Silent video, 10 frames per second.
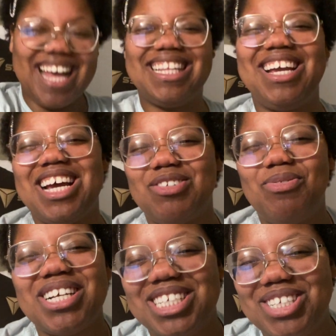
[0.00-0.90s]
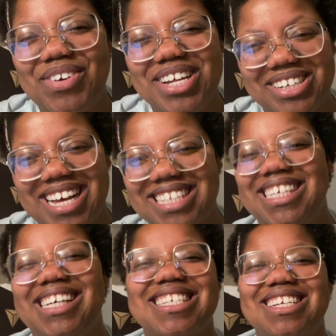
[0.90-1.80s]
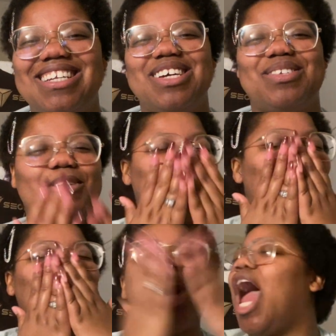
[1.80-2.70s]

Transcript: Thank you guys for watching this video, and I'll see you guys on the next one.